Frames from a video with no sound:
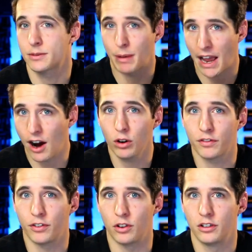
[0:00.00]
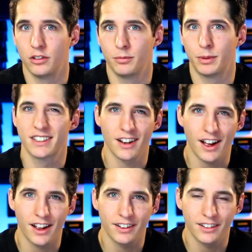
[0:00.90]
powerful, but
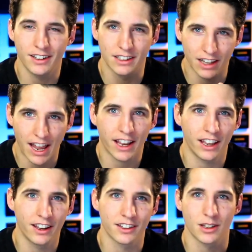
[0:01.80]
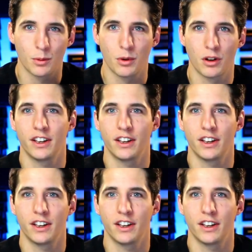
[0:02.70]
it's lacking some of